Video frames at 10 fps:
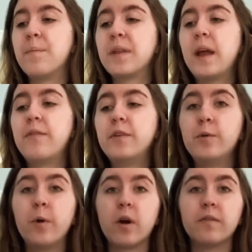If
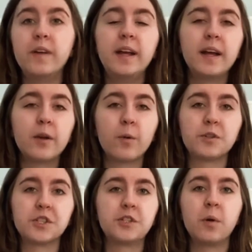you are vegan or
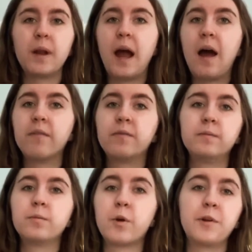just don't have,
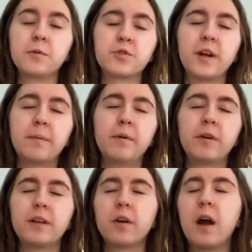or you don't drink
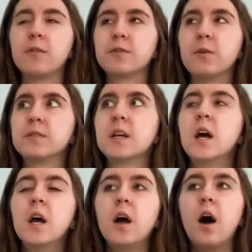milk in your household,
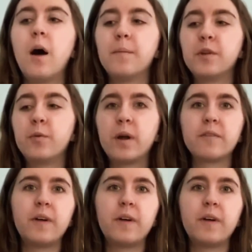you want to